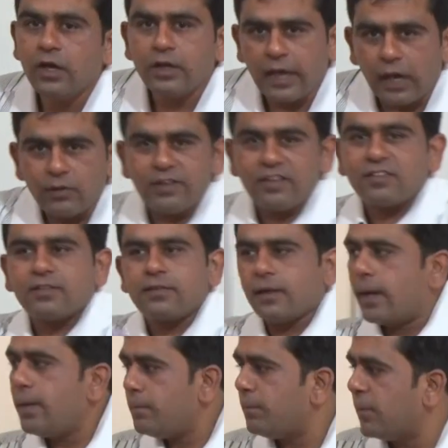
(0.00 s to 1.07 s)
Now this
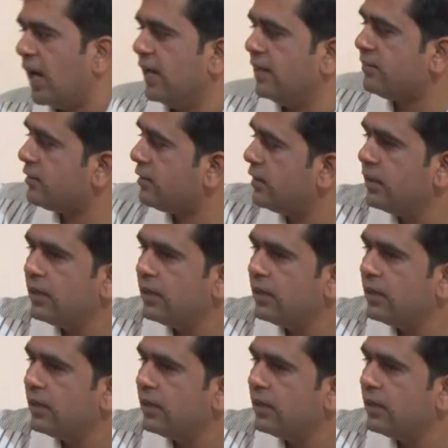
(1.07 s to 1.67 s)
same pulse